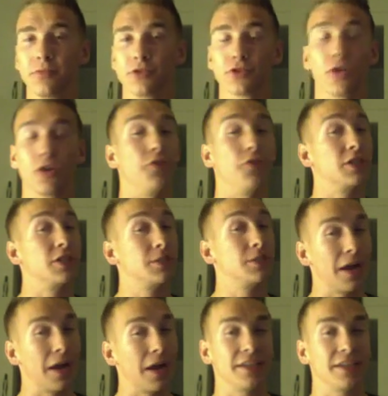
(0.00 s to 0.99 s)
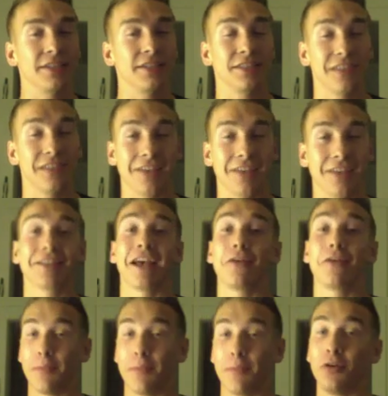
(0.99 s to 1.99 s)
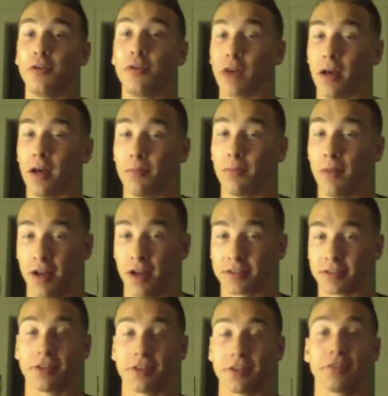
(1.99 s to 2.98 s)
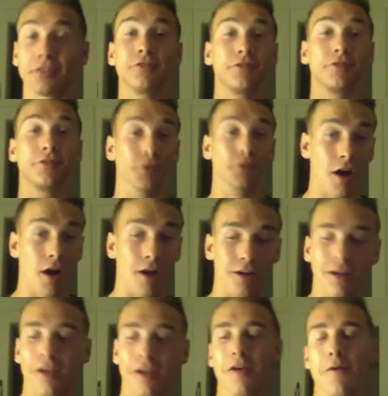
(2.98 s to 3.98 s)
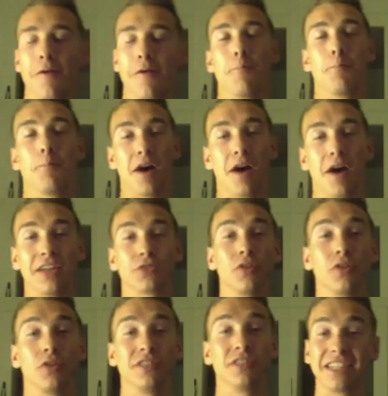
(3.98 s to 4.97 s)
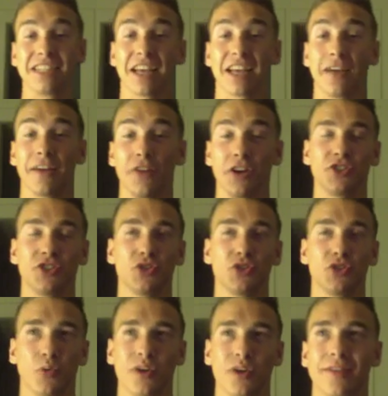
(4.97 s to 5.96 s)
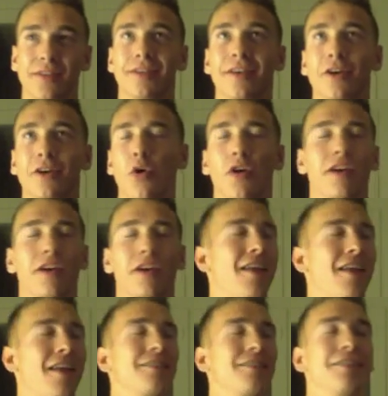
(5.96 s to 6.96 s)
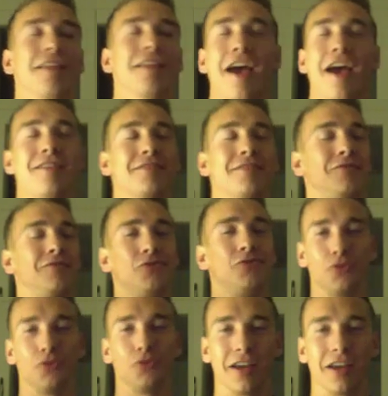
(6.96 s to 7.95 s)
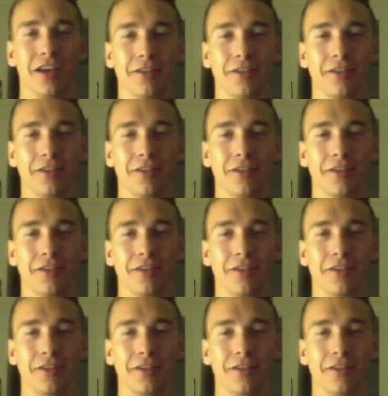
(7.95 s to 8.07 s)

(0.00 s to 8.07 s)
So if you're expecting it to taste like Red Bull and Monster, you're wrong. But it's going to taste like a very sweet, organic, light drink.